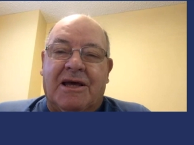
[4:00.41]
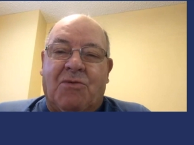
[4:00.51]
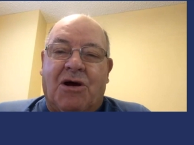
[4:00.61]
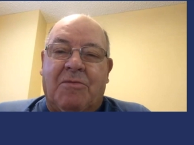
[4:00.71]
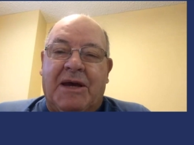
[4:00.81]
they
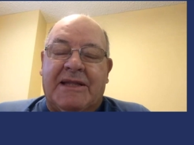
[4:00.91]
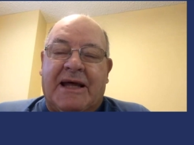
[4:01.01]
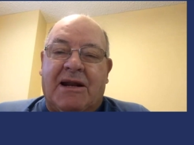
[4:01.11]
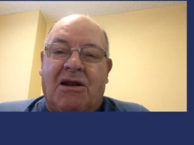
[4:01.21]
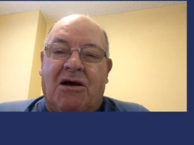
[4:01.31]
want to make
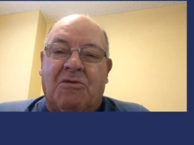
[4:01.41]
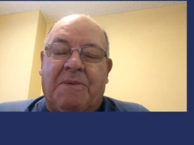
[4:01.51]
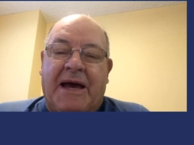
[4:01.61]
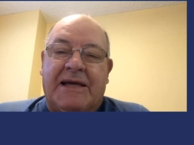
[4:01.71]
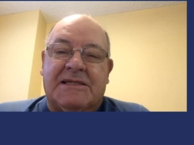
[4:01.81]
that long
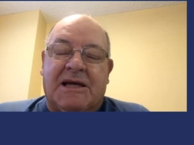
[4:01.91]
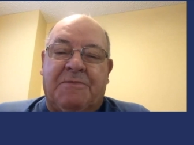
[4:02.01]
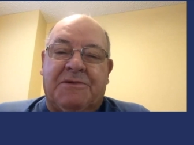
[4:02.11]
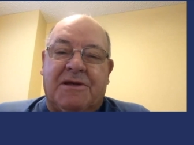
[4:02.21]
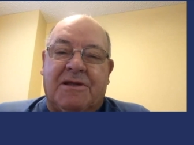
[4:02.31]
pass
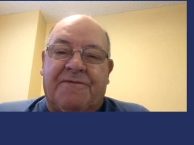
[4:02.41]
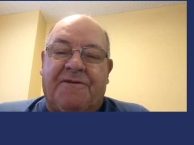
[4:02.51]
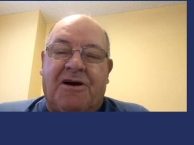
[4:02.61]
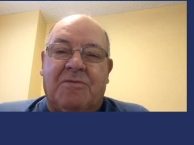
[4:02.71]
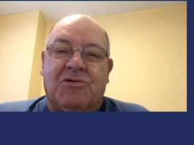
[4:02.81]
up to the
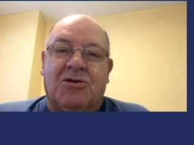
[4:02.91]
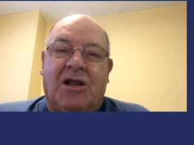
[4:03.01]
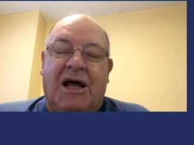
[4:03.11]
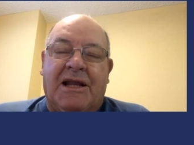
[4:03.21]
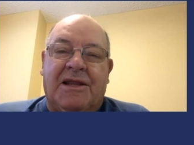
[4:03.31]
far blue
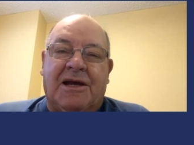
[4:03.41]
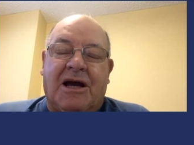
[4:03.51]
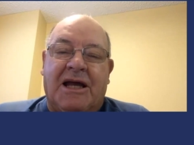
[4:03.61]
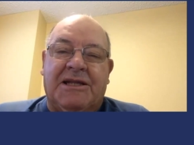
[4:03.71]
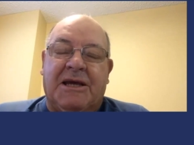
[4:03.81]
line, and the
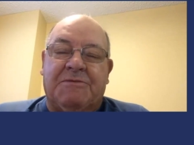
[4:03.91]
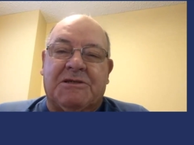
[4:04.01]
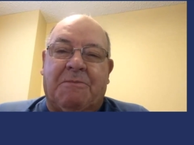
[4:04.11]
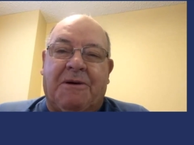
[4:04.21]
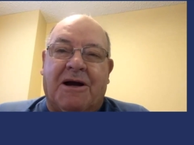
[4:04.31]
guy tips
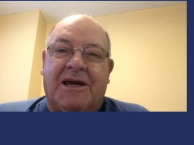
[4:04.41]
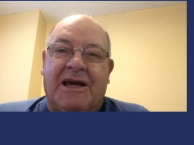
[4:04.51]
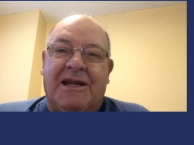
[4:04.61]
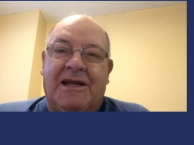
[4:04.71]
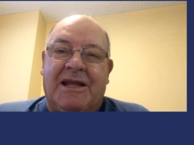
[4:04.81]
the puck
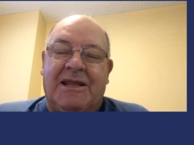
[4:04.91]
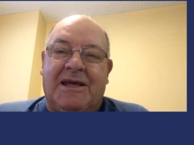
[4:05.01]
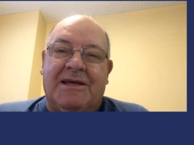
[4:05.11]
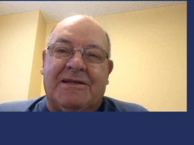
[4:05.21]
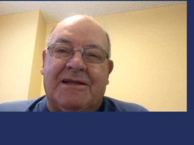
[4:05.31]
in, and then
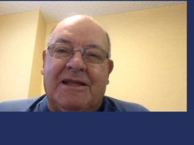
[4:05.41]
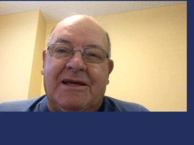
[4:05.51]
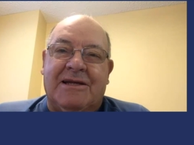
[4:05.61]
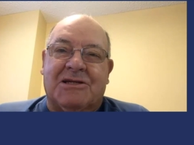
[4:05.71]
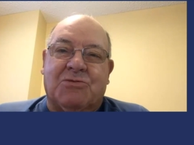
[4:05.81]
they then
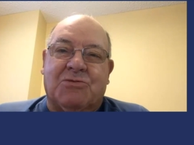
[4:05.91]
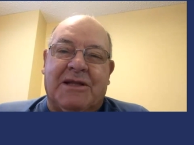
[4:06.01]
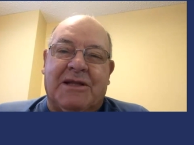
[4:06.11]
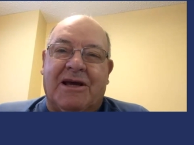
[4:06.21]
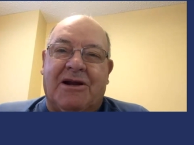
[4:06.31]
they just
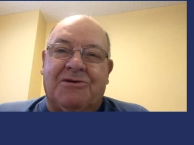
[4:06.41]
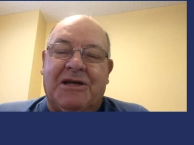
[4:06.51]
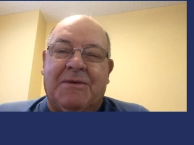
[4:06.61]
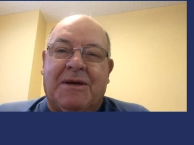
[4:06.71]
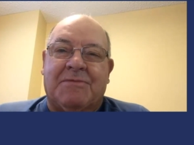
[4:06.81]
wait till the other
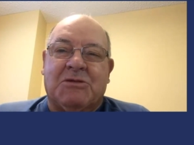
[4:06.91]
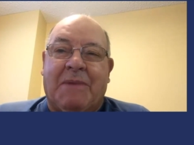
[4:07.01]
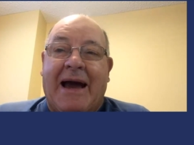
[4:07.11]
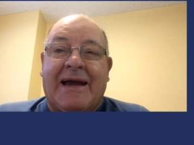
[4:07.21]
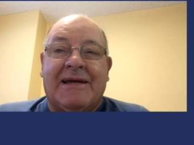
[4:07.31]
team comes
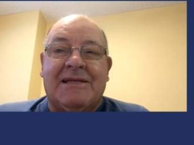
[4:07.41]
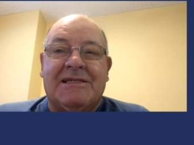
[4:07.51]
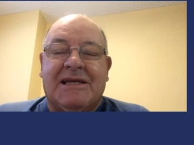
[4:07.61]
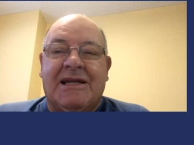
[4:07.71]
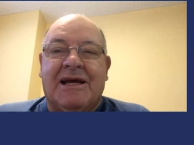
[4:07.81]
back. And he
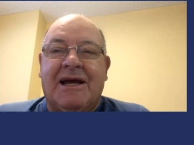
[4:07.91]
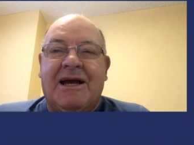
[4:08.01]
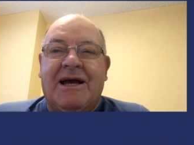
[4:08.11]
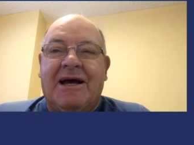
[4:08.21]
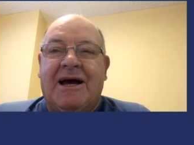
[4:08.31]
said,
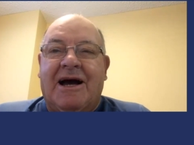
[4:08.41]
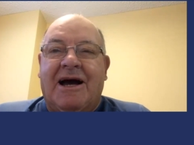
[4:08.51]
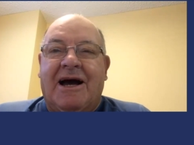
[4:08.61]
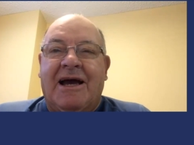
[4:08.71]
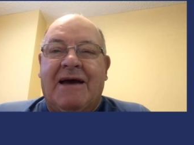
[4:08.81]

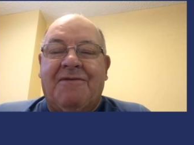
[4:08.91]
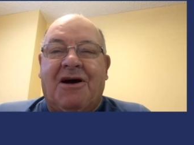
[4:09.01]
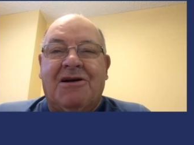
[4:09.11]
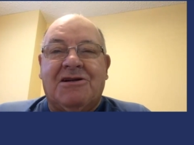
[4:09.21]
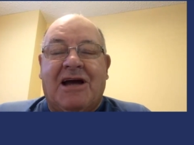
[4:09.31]
I, I have a
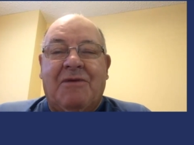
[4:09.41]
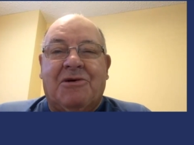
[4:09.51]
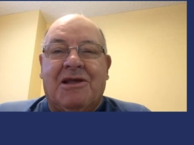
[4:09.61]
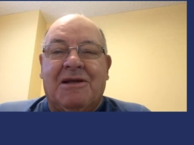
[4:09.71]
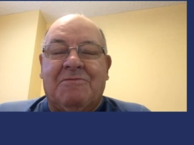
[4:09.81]
hard time
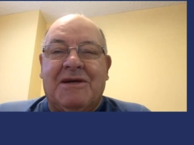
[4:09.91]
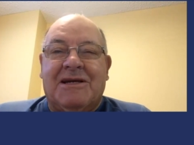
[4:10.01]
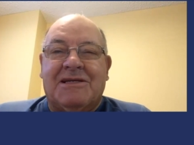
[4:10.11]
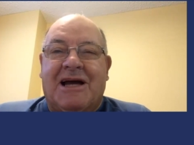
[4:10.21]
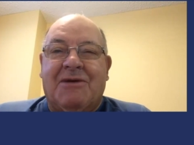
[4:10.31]
with it
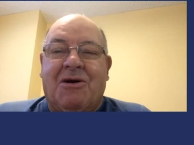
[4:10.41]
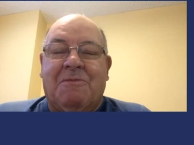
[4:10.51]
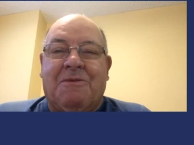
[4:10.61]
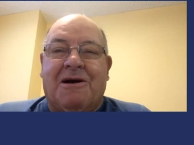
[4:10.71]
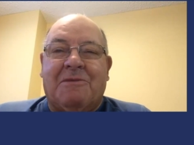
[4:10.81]
because I
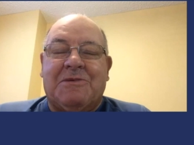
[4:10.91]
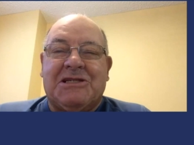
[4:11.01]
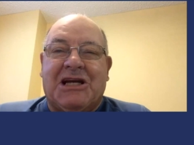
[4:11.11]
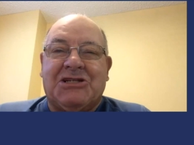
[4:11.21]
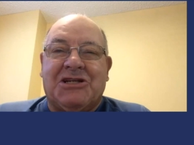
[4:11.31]
want puck
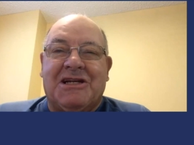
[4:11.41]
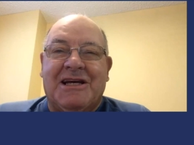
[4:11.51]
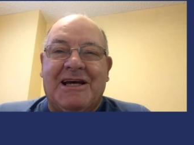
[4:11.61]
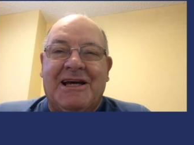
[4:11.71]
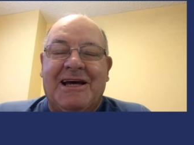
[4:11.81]
possession.
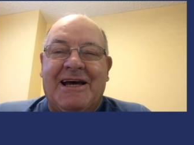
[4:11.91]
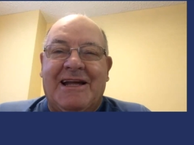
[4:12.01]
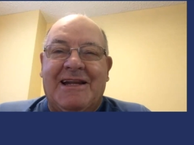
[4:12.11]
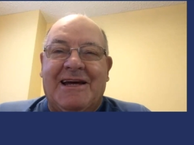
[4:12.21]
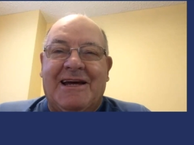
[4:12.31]

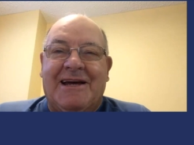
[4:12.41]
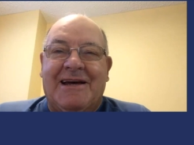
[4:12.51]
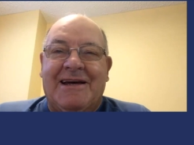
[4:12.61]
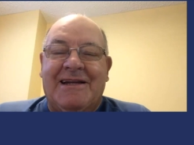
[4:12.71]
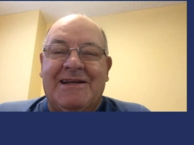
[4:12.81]
And uh,
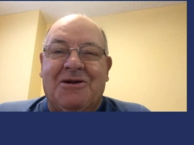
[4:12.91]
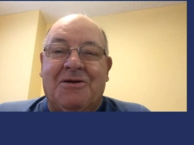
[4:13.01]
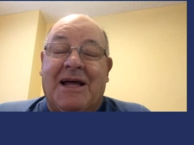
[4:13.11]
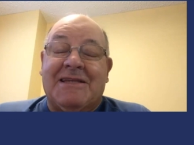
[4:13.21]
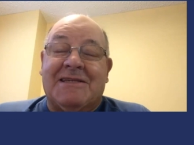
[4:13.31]
and you
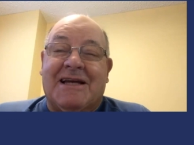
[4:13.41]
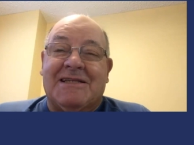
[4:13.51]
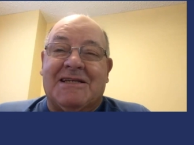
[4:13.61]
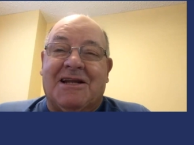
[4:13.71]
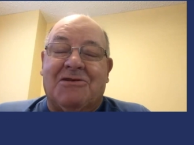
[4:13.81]
know that's
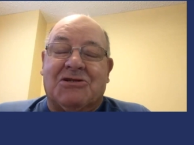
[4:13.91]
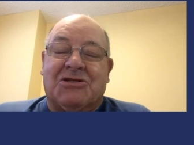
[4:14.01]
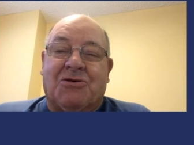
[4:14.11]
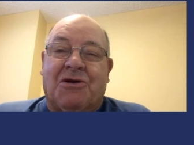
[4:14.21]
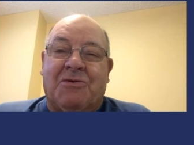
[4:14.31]
that's another
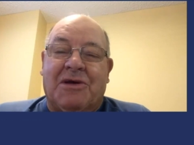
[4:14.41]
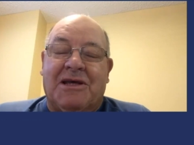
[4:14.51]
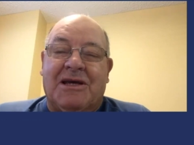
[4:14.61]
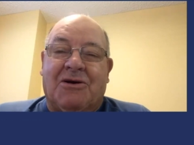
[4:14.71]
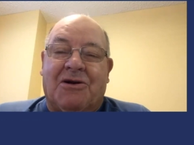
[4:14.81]
story with
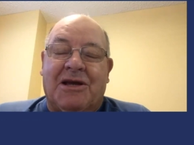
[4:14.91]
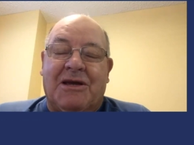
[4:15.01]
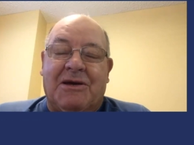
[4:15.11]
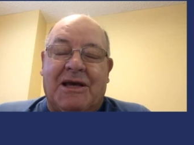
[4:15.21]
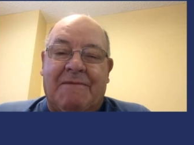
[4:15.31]
Igor.
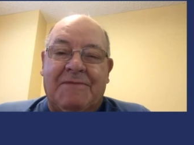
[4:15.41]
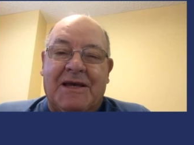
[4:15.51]
He